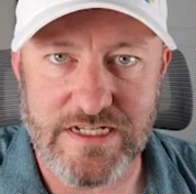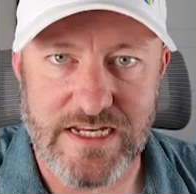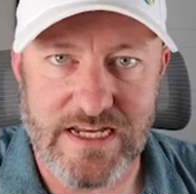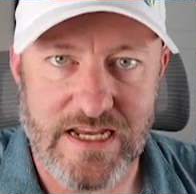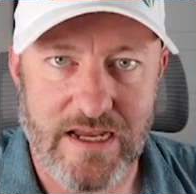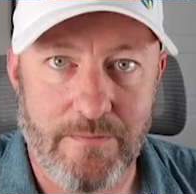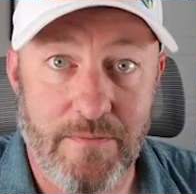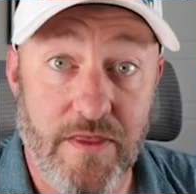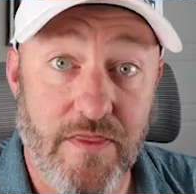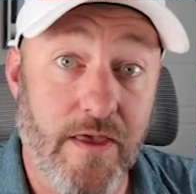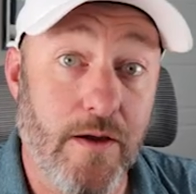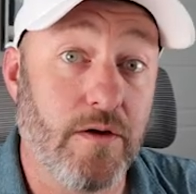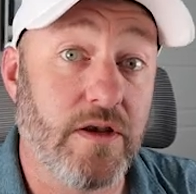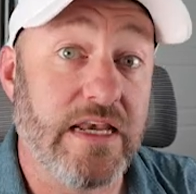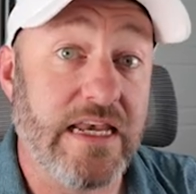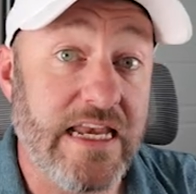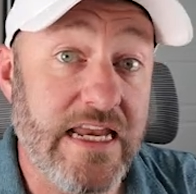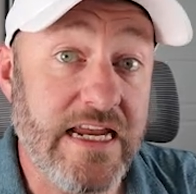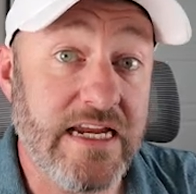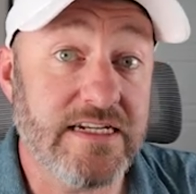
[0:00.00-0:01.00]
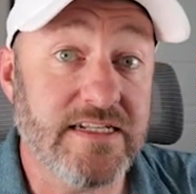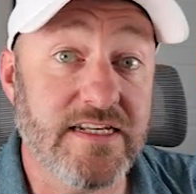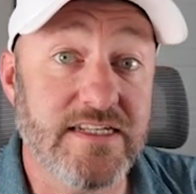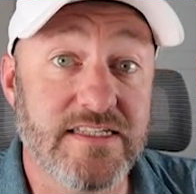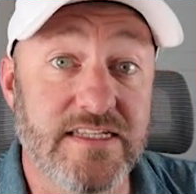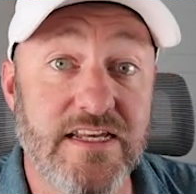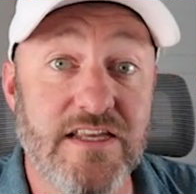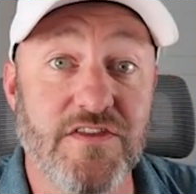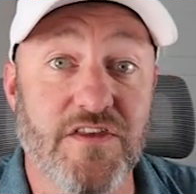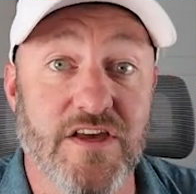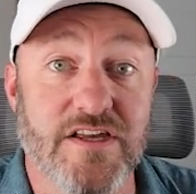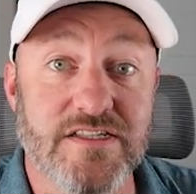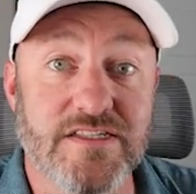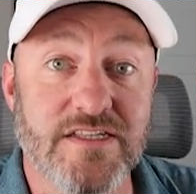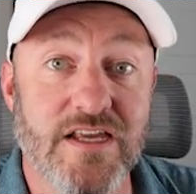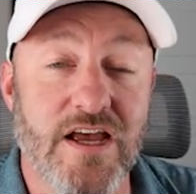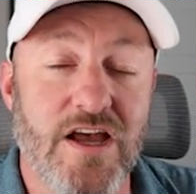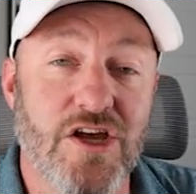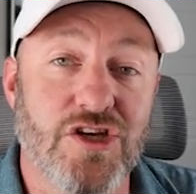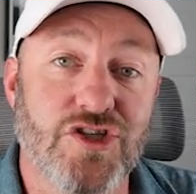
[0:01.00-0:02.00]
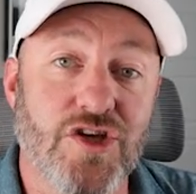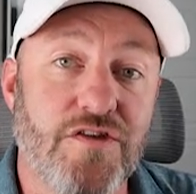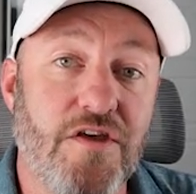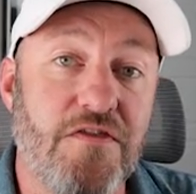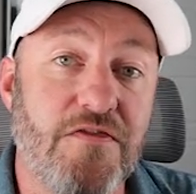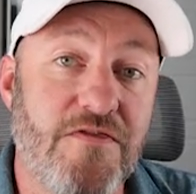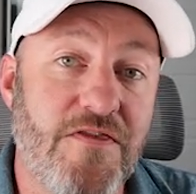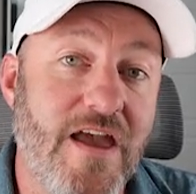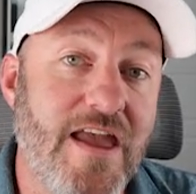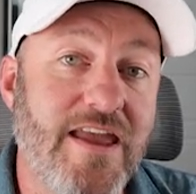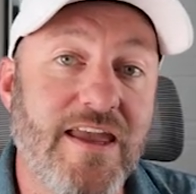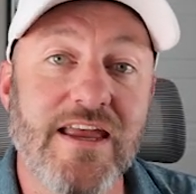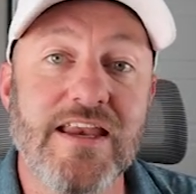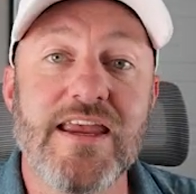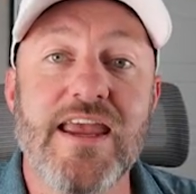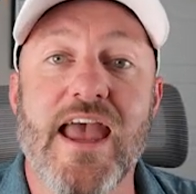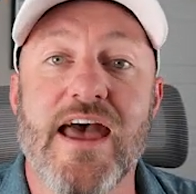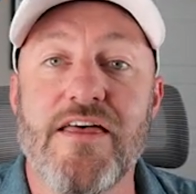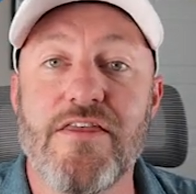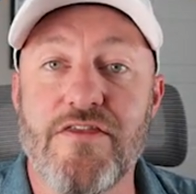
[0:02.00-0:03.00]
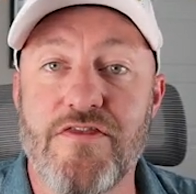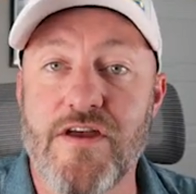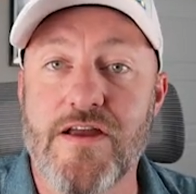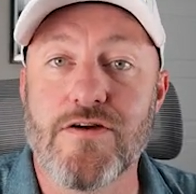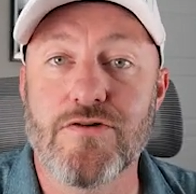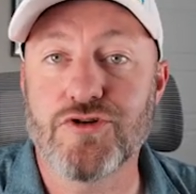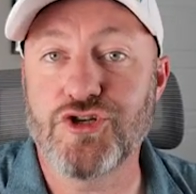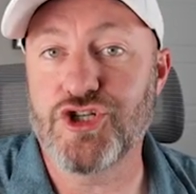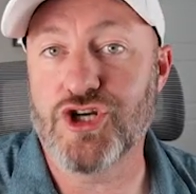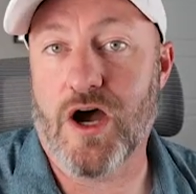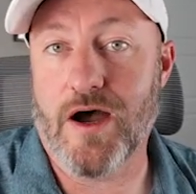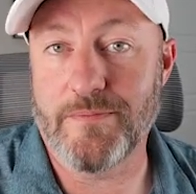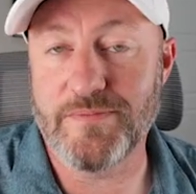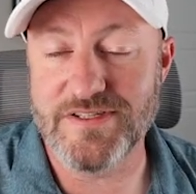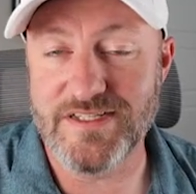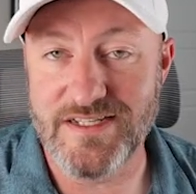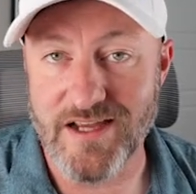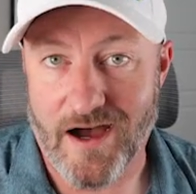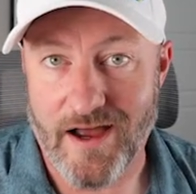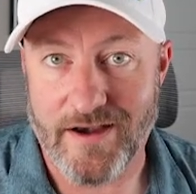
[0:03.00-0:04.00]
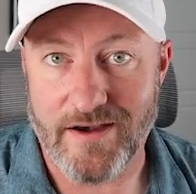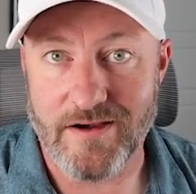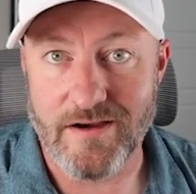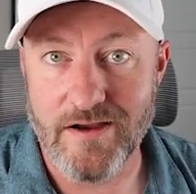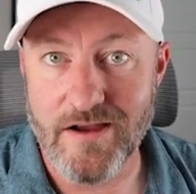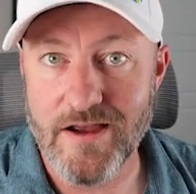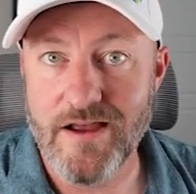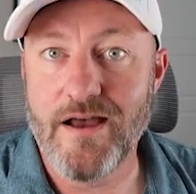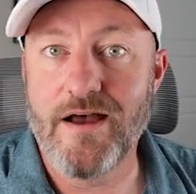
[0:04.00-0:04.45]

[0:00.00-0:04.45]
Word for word: team that need to see this so that they can get their jobs done.